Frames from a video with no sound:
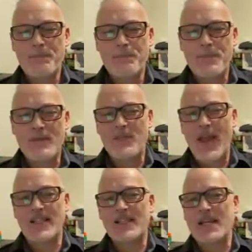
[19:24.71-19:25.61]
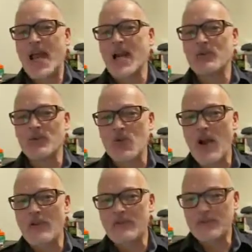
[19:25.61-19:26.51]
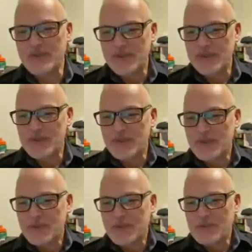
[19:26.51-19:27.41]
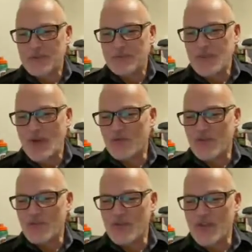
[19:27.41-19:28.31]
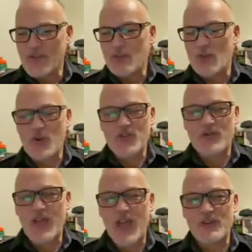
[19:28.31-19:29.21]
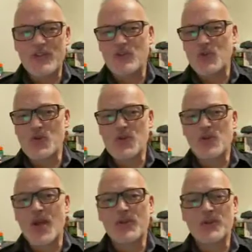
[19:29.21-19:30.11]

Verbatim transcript: in fact, in an animal trough, not fit for even the poorest of families to birth a child.